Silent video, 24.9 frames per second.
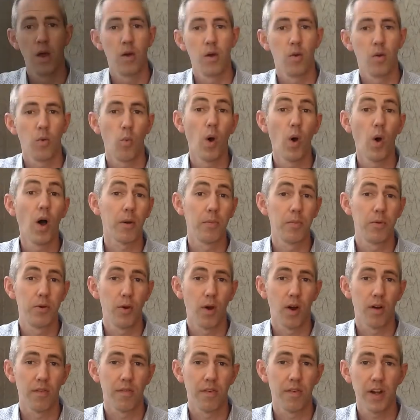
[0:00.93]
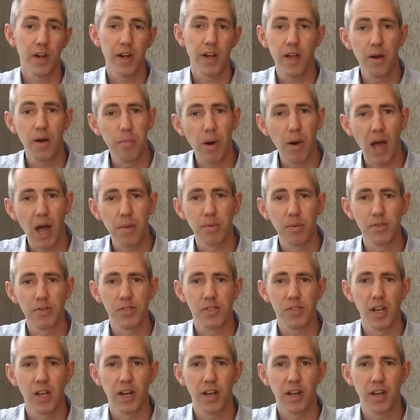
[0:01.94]
Welcome to our video Bible
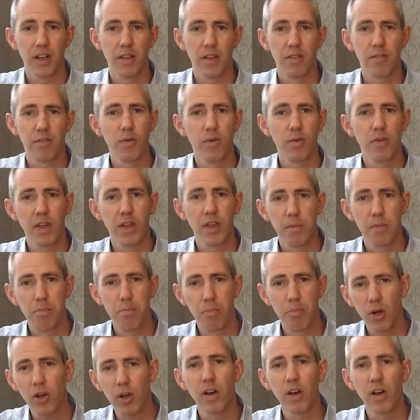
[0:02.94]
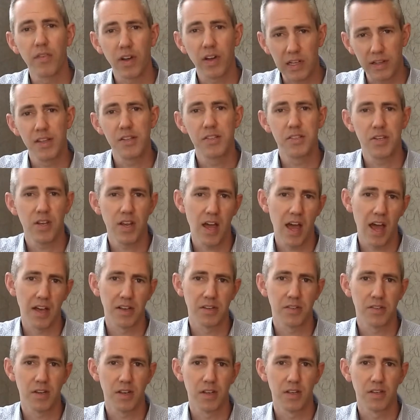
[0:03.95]
study through the book of
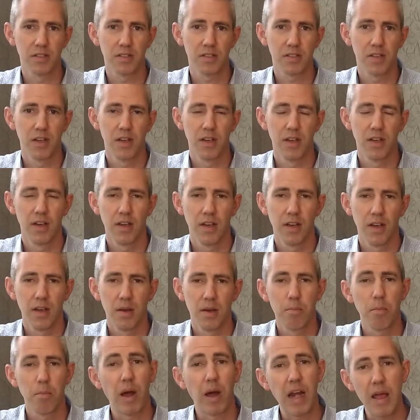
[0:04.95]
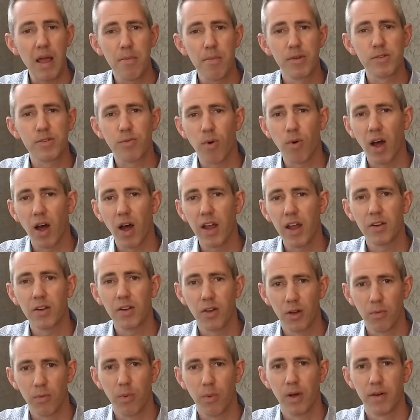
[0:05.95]
Ecclesiastes. My name is Ryan
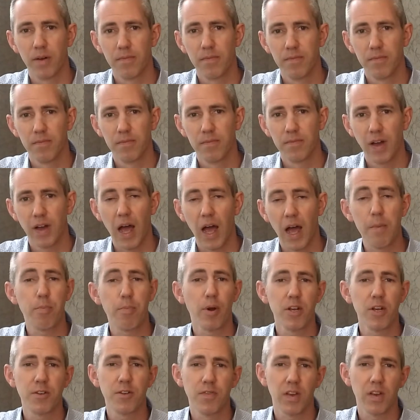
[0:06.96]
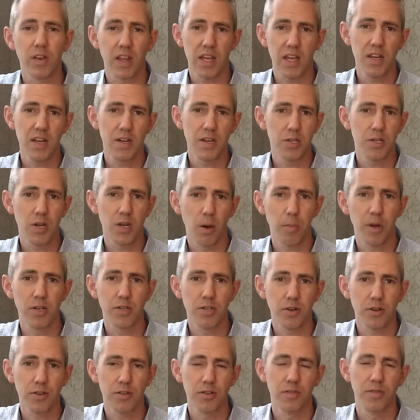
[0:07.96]
Goodwin. I preach for the East Shelby
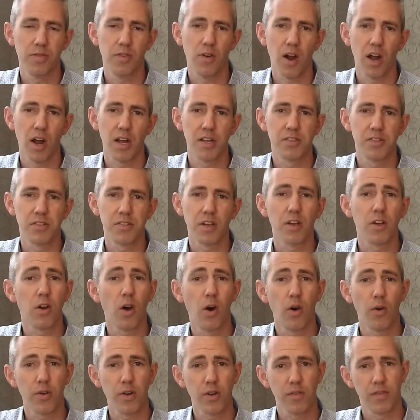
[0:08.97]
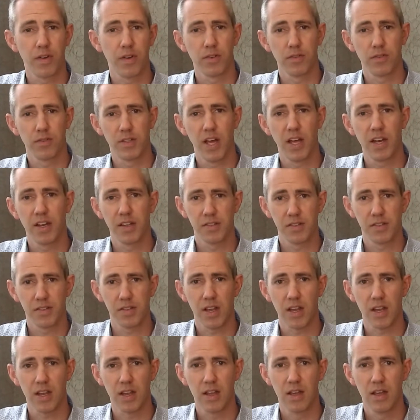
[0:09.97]
Church of Christ in Collierville,
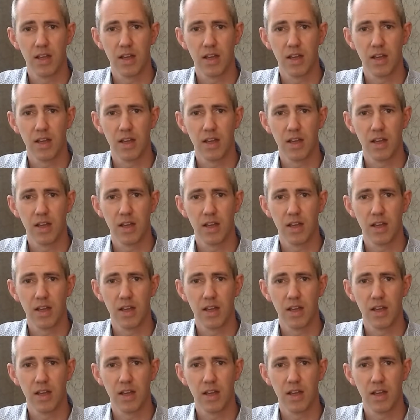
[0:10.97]
Tennessee.